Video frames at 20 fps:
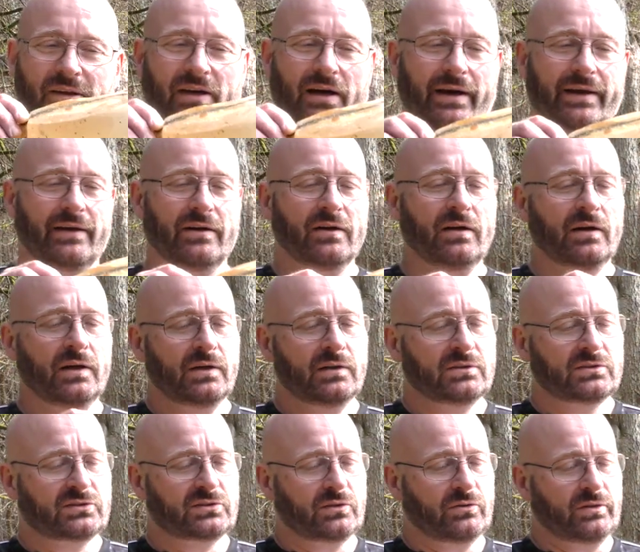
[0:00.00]
higher,
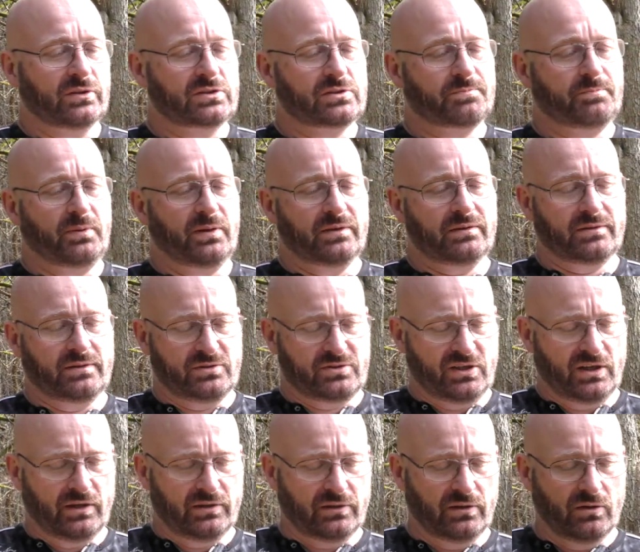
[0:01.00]
so it split the
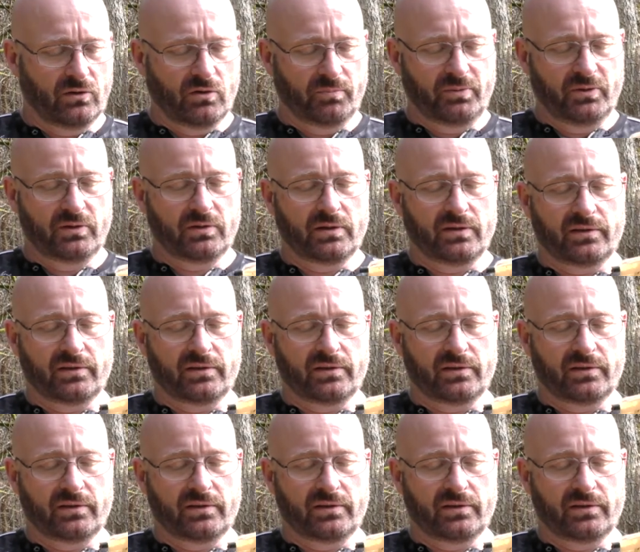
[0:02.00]
gelatin open,